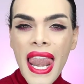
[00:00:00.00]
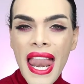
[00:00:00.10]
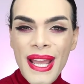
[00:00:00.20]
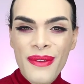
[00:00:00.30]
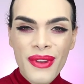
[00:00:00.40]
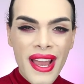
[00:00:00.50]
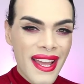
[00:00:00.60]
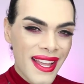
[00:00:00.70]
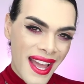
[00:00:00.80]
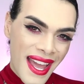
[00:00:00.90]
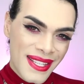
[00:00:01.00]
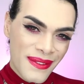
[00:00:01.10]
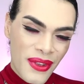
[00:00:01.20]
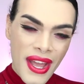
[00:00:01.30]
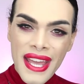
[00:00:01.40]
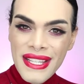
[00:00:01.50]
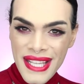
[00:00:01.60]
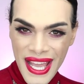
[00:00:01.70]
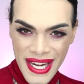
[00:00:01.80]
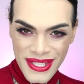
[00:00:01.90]
Always remember, like if you like, hate if
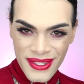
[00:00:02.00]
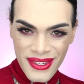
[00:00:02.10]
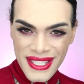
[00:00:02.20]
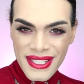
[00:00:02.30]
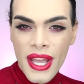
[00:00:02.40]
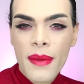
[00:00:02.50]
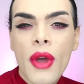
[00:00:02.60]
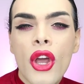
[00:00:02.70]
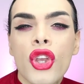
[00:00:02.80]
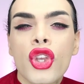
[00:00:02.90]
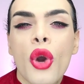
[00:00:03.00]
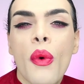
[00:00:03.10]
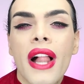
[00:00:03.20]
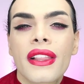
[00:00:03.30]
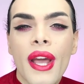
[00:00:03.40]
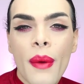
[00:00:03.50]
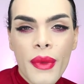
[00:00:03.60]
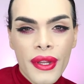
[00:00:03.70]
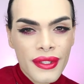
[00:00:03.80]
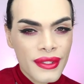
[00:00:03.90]
you hate, and until next time, you're
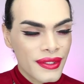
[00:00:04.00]
welcome.